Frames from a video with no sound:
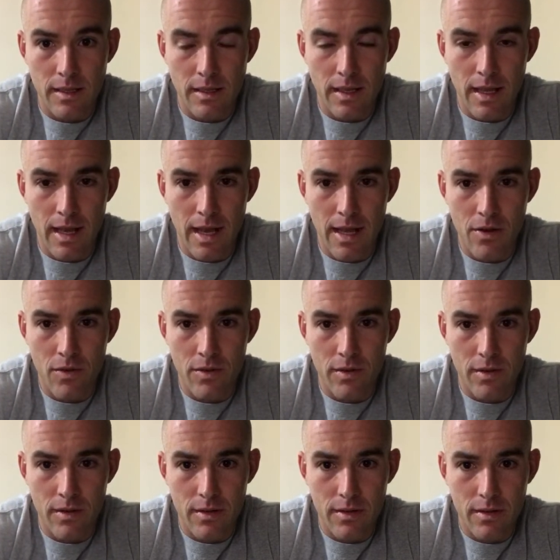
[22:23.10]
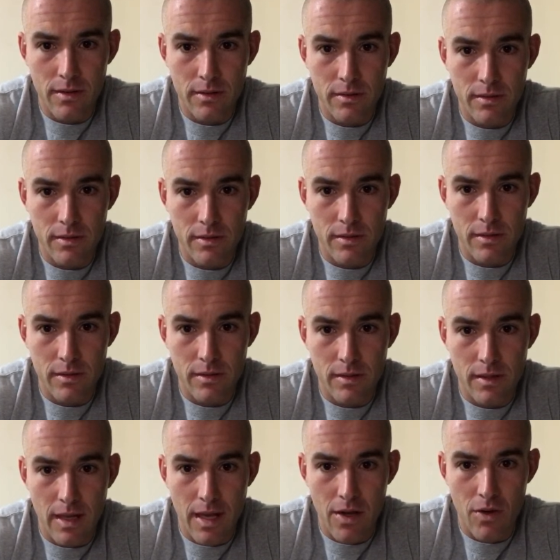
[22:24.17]
Yeah, I don't
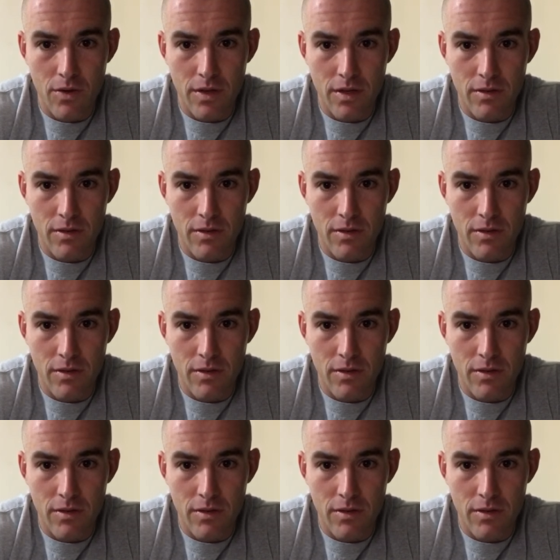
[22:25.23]
I don't